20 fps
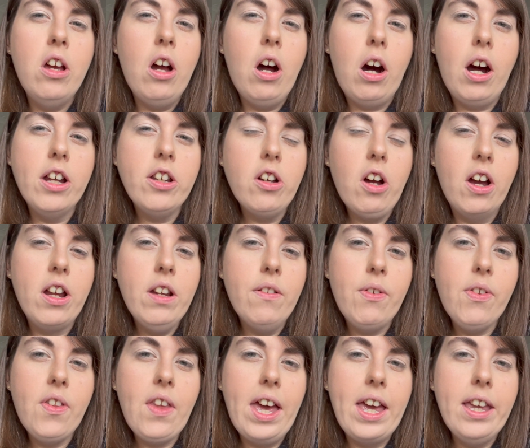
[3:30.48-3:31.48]
I'd kind of
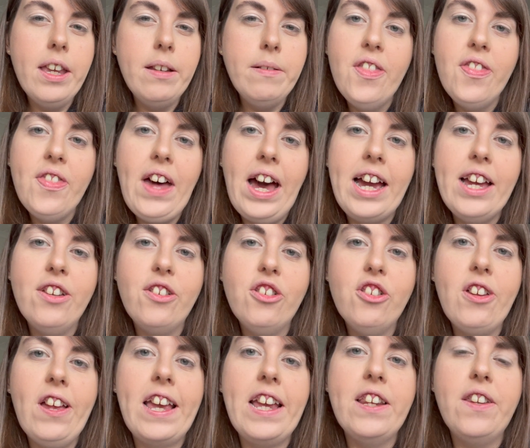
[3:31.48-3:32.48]
say. That is
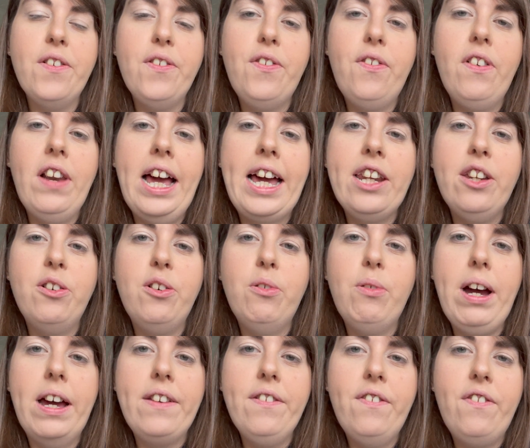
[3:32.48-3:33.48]
shade Flannel,
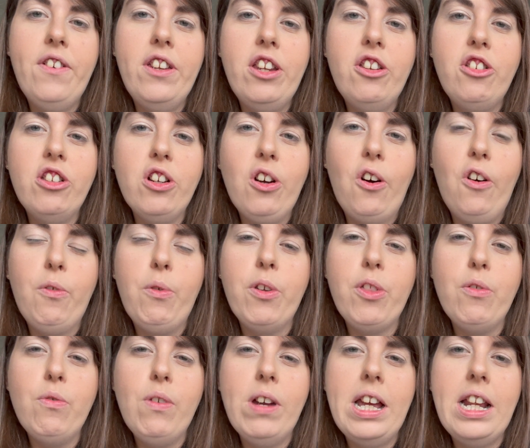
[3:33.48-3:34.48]
and finishing off with
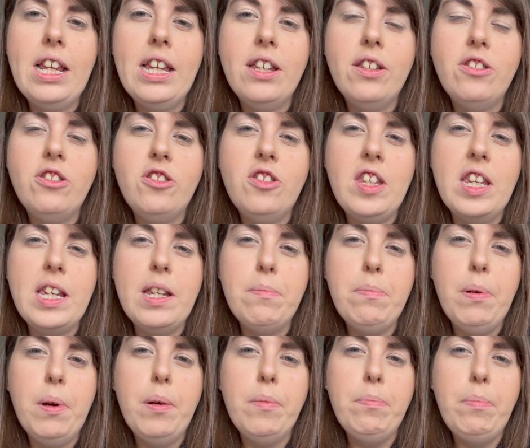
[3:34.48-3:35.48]
a really deep
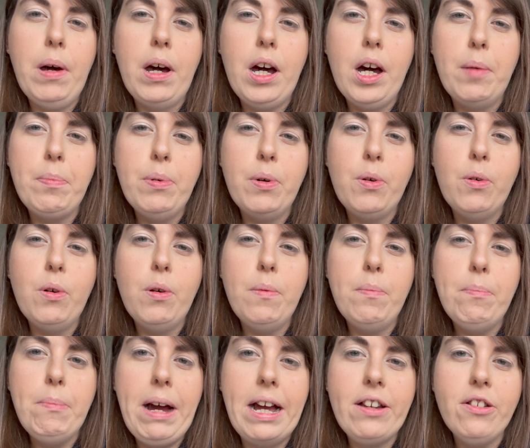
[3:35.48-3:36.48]
purple
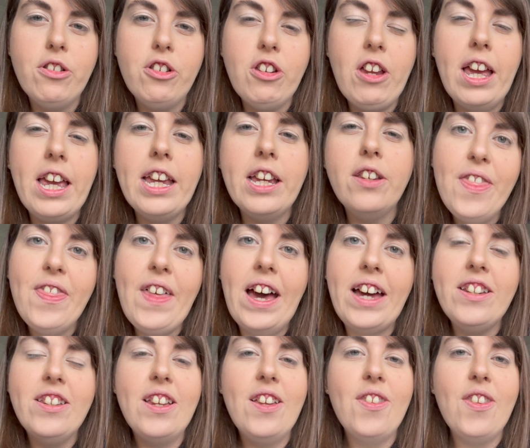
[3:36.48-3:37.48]
matte shade,
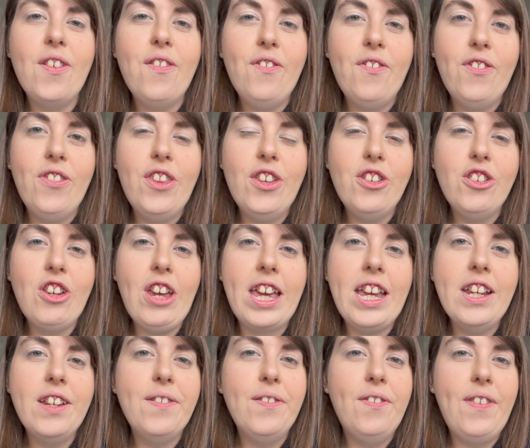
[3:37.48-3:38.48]
that is the
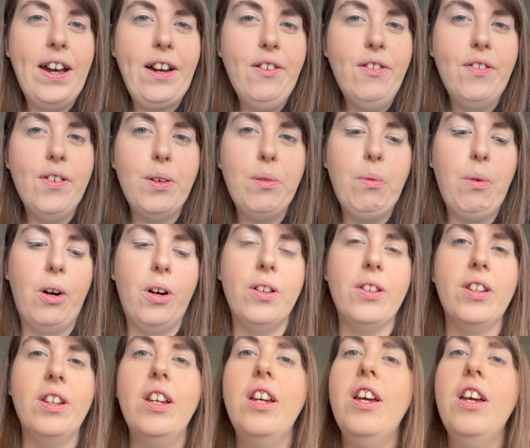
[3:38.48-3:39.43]
shade Velvet One.